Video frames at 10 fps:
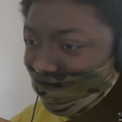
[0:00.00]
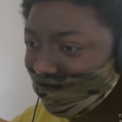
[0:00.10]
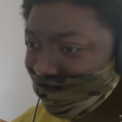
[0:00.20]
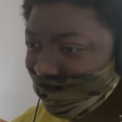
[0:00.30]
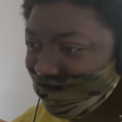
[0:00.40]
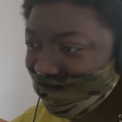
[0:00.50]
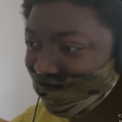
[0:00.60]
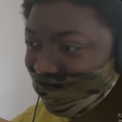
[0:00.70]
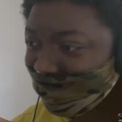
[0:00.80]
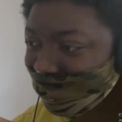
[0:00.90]

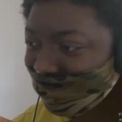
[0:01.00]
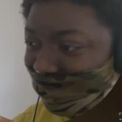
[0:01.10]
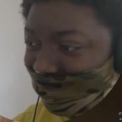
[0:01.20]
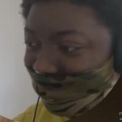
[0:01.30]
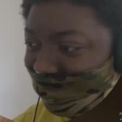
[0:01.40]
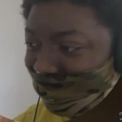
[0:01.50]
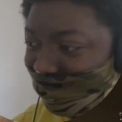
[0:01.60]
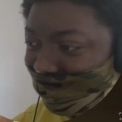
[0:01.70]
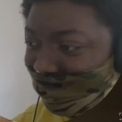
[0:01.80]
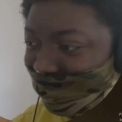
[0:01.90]

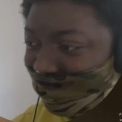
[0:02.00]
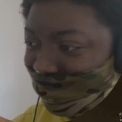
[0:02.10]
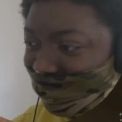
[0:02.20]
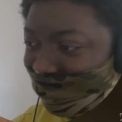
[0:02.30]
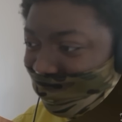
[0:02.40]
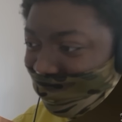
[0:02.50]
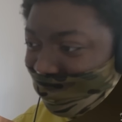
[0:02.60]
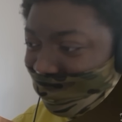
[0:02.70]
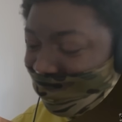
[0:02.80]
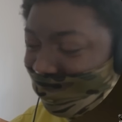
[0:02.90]

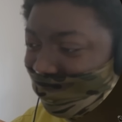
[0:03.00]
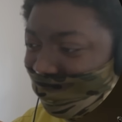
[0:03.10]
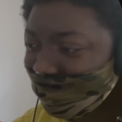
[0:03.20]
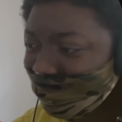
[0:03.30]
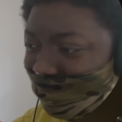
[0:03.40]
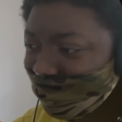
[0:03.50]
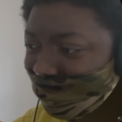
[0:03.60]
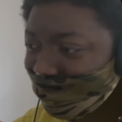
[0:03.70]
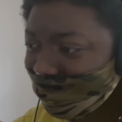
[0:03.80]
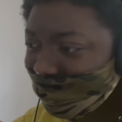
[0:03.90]

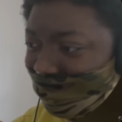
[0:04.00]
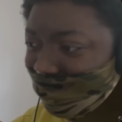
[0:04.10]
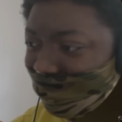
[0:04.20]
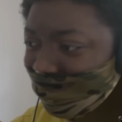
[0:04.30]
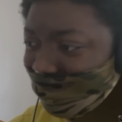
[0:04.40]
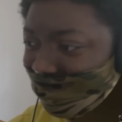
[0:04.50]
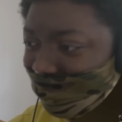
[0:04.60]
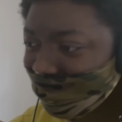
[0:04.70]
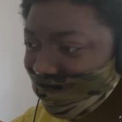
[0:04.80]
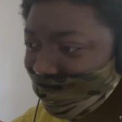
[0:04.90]

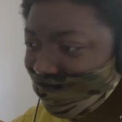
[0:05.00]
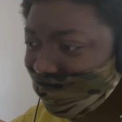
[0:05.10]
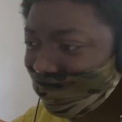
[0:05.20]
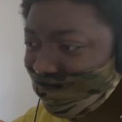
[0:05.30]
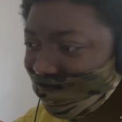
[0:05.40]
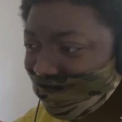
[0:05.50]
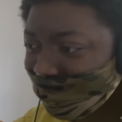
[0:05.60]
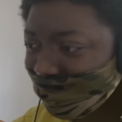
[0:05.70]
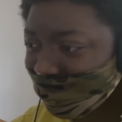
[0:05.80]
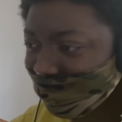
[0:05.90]

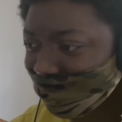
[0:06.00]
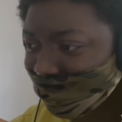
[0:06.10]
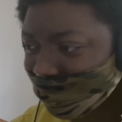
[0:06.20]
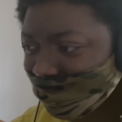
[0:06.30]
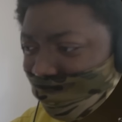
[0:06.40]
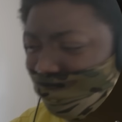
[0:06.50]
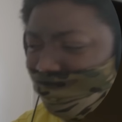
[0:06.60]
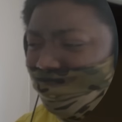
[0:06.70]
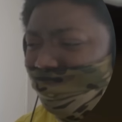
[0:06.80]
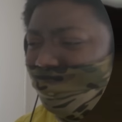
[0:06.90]

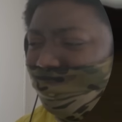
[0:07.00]
The person shown says nothing.